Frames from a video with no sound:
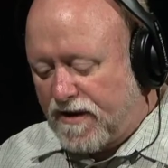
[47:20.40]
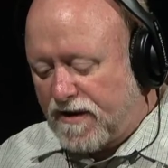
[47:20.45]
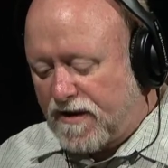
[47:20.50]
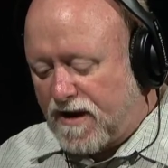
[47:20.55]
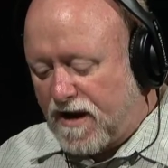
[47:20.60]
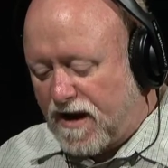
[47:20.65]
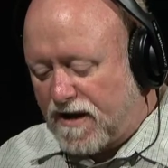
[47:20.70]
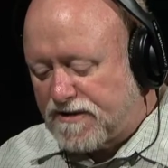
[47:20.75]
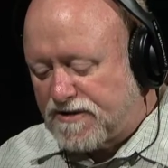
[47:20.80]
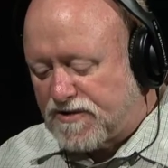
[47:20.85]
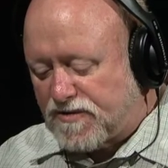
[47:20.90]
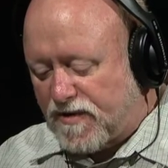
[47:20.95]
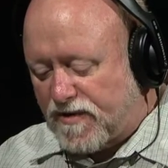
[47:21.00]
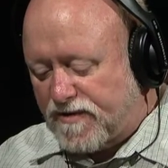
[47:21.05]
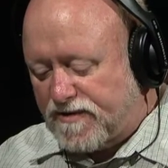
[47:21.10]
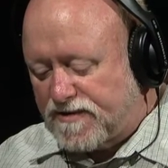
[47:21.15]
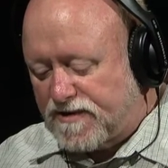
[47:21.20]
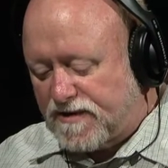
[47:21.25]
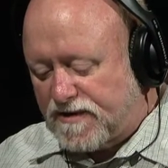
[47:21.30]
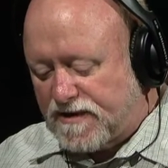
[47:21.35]

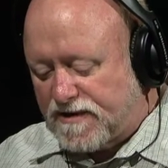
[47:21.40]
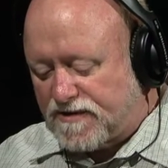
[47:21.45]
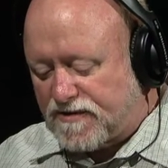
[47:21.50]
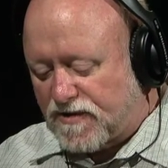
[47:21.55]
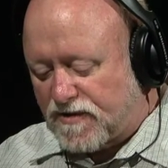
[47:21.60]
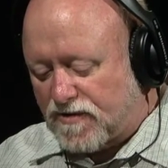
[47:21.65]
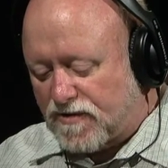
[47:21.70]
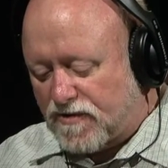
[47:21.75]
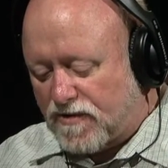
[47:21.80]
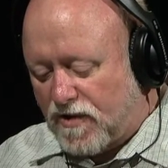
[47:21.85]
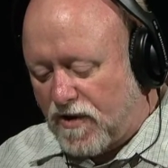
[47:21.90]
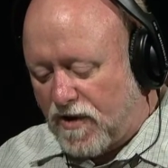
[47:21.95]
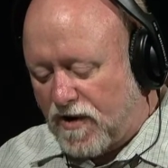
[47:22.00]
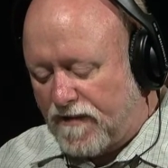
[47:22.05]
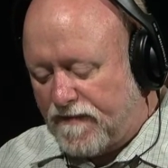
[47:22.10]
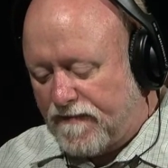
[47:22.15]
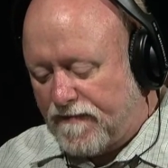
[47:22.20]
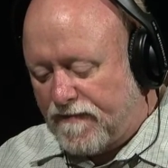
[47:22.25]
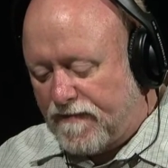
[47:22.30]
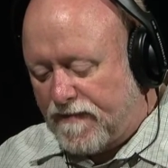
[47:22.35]
contrary to the eternal law.
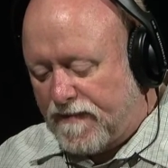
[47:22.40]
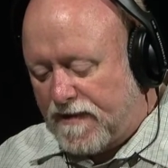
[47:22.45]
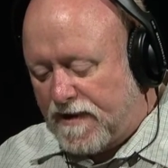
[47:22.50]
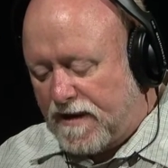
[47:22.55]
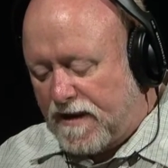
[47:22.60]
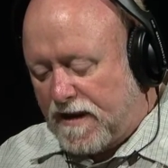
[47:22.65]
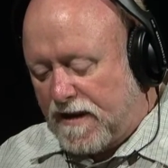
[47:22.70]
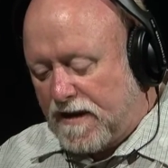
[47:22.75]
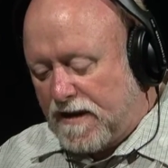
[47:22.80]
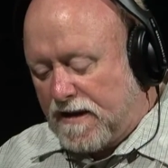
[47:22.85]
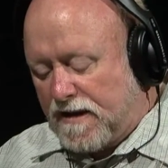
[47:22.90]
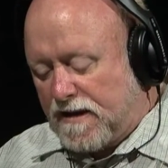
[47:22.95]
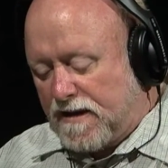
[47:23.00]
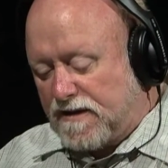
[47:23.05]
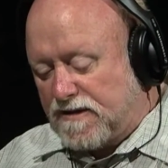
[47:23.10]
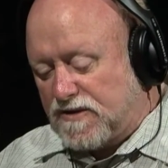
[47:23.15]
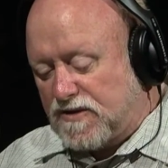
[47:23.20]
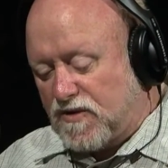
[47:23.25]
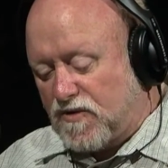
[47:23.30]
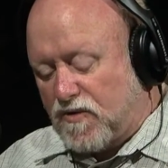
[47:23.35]

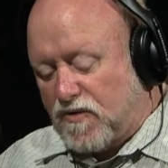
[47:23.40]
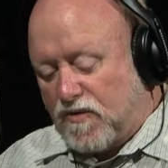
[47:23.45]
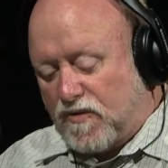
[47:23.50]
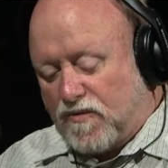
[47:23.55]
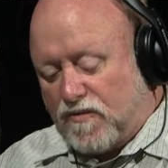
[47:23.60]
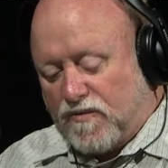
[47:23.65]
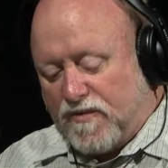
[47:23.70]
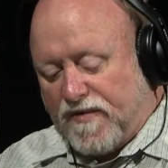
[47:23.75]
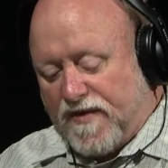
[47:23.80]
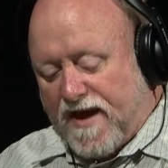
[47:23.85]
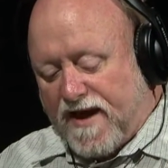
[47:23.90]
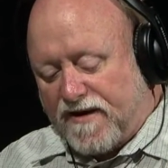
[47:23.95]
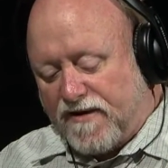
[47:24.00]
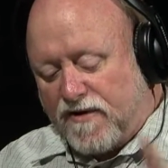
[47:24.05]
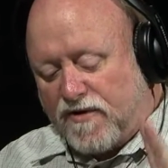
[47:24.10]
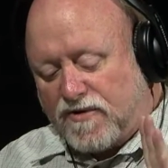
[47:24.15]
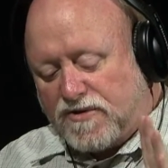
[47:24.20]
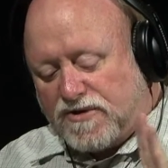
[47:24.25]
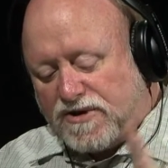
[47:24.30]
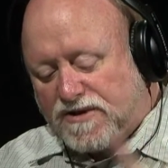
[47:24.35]
So, with that
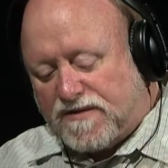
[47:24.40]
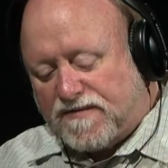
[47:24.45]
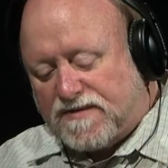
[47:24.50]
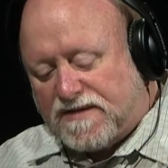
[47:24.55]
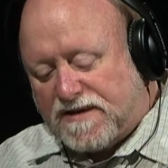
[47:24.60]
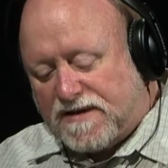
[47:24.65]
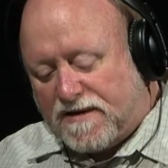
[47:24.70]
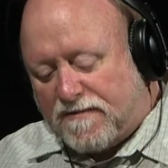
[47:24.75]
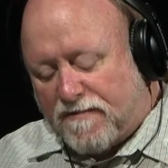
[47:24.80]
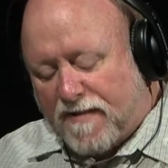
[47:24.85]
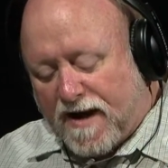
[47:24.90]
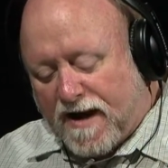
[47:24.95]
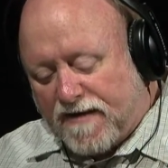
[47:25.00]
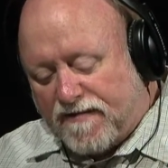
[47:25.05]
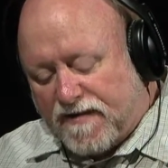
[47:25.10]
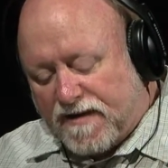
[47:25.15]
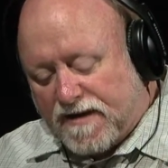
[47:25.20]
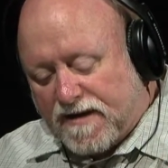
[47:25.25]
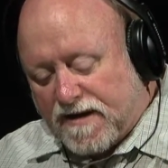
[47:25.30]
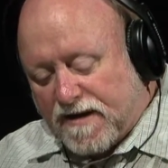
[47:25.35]
notion of sin in
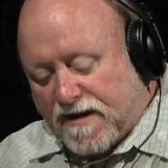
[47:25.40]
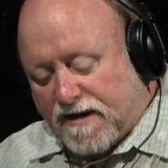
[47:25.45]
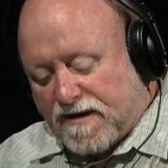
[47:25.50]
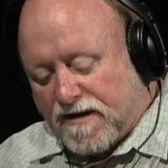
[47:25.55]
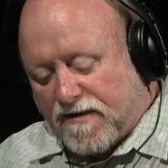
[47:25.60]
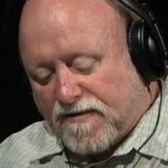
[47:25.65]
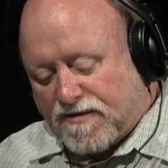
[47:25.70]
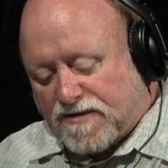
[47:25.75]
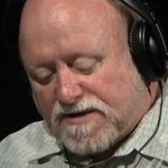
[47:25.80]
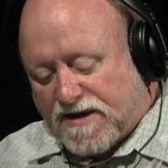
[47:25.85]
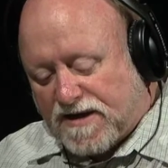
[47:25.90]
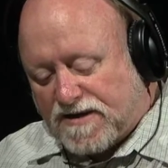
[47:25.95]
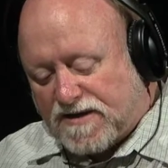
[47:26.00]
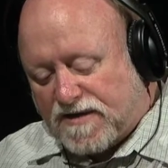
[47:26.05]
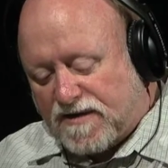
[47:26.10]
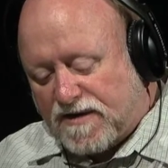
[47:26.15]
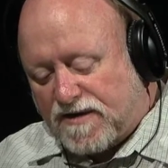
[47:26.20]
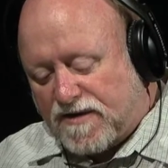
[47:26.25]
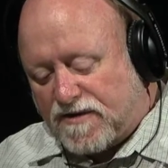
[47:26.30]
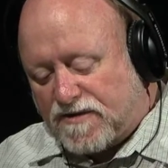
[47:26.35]
mind, then uh, another
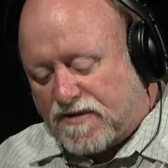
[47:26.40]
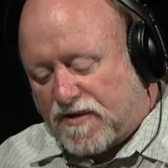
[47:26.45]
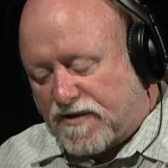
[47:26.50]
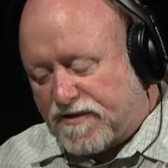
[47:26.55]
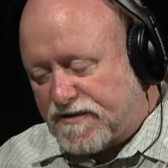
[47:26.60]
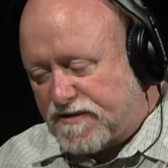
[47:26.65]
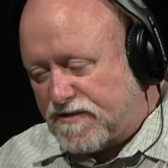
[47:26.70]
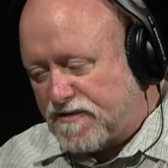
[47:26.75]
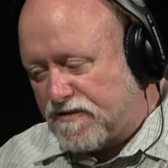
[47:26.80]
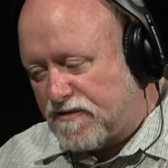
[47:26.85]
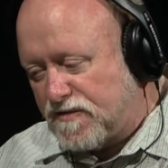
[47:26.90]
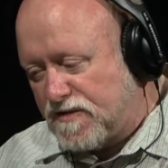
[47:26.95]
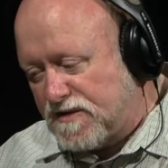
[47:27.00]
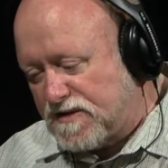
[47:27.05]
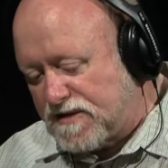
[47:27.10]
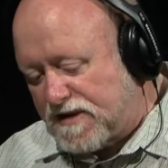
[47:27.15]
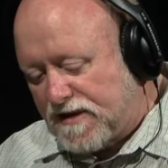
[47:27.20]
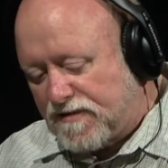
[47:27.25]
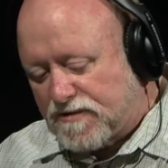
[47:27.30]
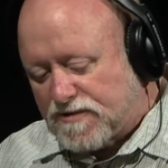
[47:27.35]
section then goes on to
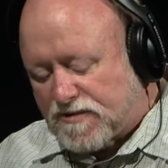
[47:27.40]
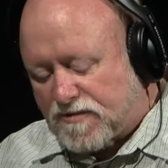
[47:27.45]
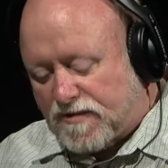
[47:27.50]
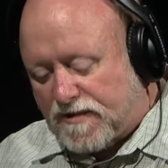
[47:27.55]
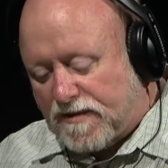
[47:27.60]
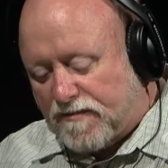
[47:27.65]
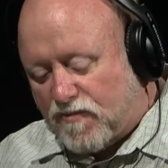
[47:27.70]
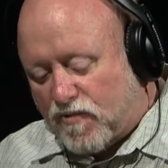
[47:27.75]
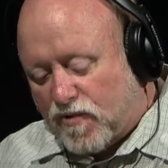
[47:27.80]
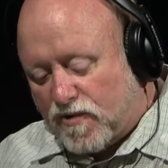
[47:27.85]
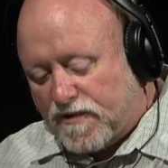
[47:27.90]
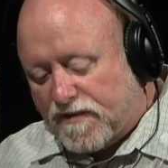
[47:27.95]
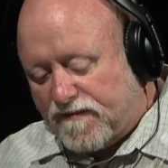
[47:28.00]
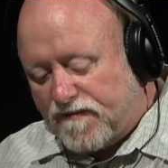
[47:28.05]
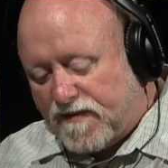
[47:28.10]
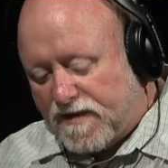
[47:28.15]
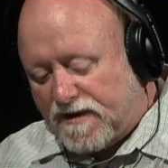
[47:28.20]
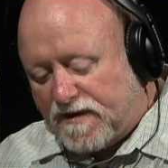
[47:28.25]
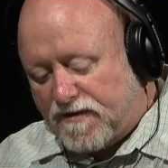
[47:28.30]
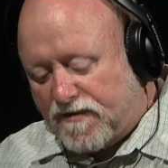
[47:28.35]
distinguish between mortal and
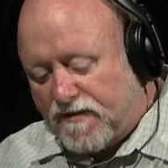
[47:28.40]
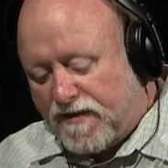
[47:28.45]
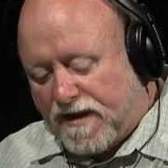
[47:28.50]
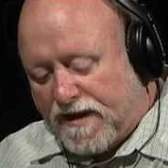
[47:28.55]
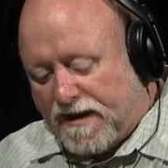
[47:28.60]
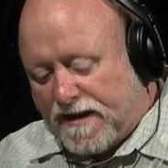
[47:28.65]
venial.